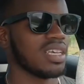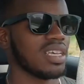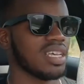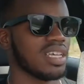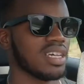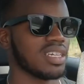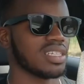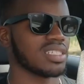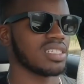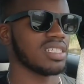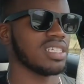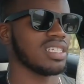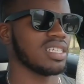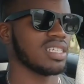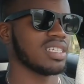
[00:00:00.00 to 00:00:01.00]
And
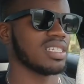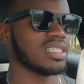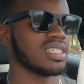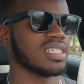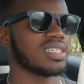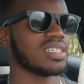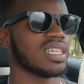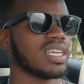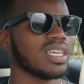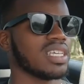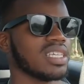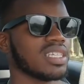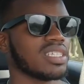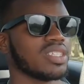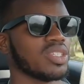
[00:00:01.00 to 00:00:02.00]
honestly, this
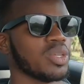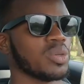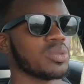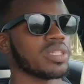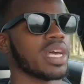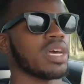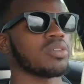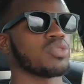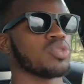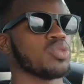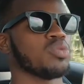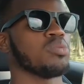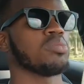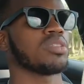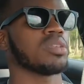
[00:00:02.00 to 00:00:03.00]
thing knows how
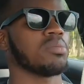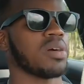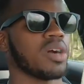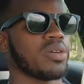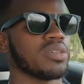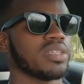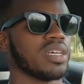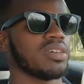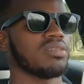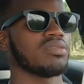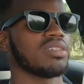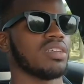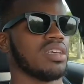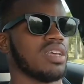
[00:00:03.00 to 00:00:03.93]
to put the power down.